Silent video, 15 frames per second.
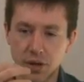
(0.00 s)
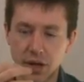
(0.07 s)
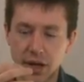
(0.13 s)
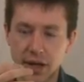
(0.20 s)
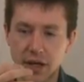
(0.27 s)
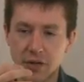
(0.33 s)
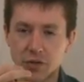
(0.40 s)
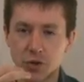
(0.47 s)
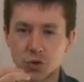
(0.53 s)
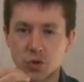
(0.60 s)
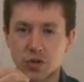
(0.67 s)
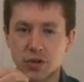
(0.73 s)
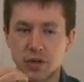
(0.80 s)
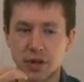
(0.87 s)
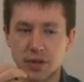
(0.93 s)
I get this
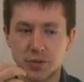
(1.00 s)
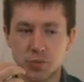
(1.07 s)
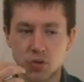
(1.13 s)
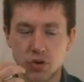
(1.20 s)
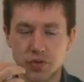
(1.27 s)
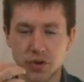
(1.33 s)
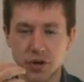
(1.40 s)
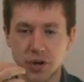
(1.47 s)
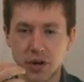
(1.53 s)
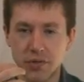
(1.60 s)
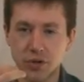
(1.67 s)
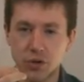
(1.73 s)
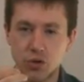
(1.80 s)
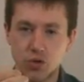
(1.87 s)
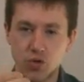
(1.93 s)
one is more of
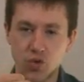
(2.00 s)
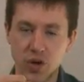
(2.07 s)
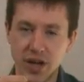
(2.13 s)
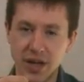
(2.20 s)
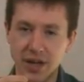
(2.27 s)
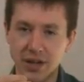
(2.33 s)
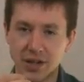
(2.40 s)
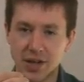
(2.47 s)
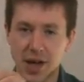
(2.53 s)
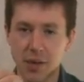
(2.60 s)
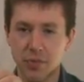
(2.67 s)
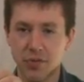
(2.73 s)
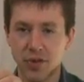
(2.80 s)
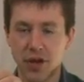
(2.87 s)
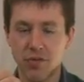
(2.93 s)
a green
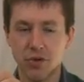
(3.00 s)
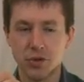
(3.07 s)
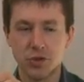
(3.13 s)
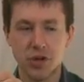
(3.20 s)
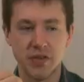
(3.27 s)
type flavors,